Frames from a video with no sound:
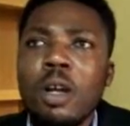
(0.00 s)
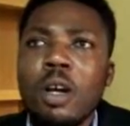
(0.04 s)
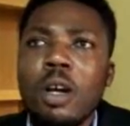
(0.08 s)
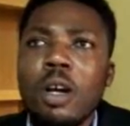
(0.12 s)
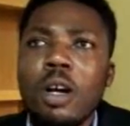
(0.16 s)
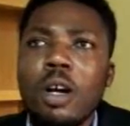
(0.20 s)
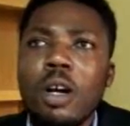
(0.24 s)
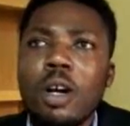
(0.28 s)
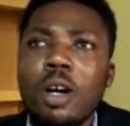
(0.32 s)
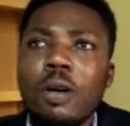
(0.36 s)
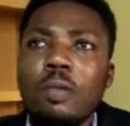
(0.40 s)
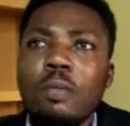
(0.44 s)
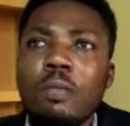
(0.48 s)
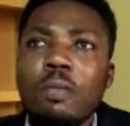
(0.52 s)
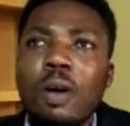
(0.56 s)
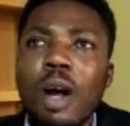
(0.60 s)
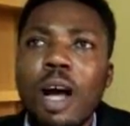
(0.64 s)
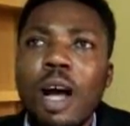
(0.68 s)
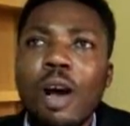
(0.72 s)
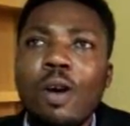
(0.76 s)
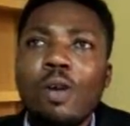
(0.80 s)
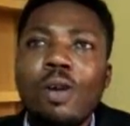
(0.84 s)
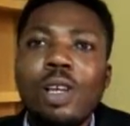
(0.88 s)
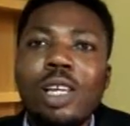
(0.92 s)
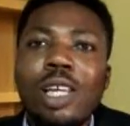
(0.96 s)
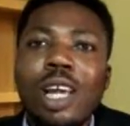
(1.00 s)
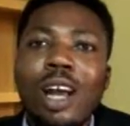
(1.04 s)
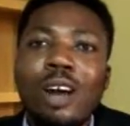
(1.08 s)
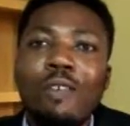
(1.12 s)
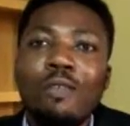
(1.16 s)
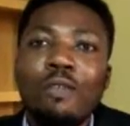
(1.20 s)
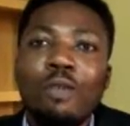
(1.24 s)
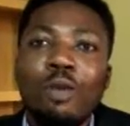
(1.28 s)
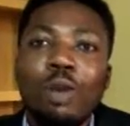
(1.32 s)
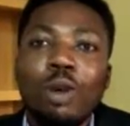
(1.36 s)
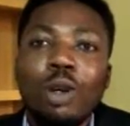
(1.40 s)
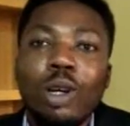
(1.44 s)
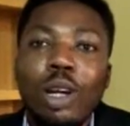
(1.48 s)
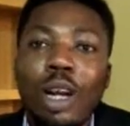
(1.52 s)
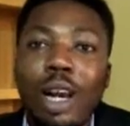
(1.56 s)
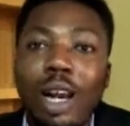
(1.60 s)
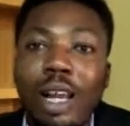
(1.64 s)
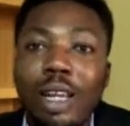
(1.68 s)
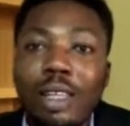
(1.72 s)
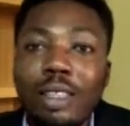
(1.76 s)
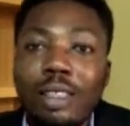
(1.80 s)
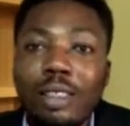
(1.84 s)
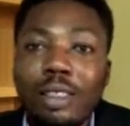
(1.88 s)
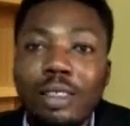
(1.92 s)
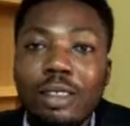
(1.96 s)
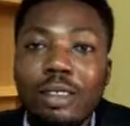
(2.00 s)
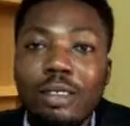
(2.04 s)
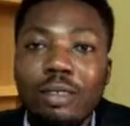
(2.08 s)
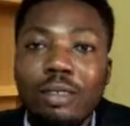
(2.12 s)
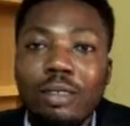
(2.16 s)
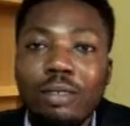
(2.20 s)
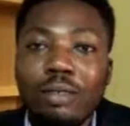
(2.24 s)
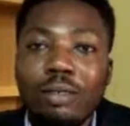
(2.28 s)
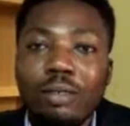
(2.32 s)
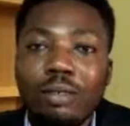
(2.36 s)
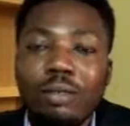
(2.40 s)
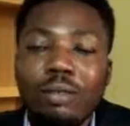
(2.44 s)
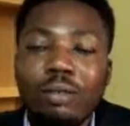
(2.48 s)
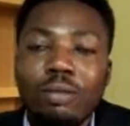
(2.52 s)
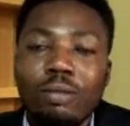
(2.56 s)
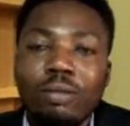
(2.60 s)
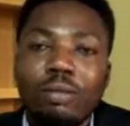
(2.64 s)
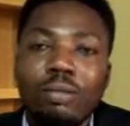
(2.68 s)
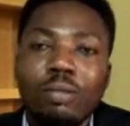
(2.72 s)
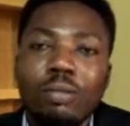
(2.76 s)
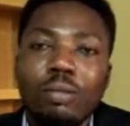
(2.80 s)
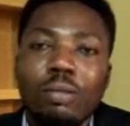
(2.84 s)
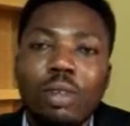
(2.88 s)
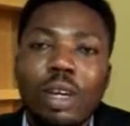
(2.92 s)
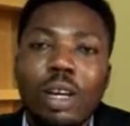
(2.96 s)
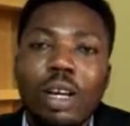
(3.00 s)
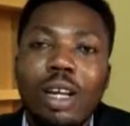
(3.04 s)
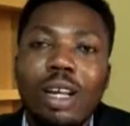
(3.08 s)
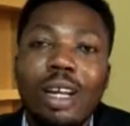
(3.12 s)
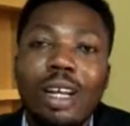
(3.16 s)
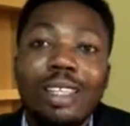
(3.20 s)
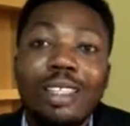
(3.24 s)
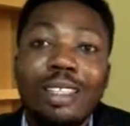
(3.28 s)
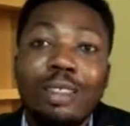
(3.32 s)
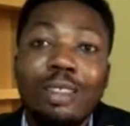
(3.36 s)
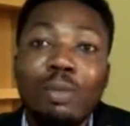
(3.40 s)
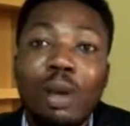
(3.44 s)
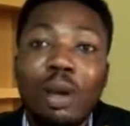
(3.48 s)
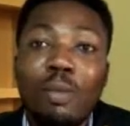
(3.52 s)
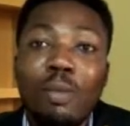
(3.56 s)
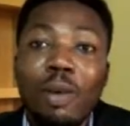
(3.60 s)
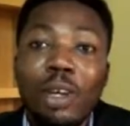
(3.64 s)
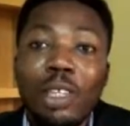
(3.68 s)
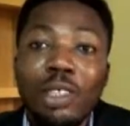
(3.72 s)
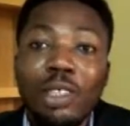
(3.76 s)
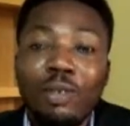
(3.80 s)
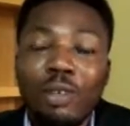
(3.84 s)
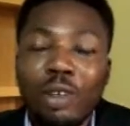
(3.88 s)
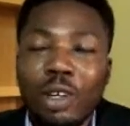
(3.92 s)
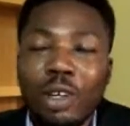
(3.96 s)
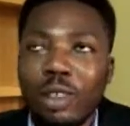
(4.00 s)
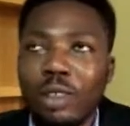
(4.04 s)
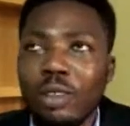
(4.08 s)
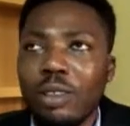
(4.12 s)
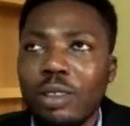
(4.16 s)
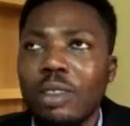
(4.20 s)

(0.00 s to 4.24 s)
I only have one client, and he's my best friend.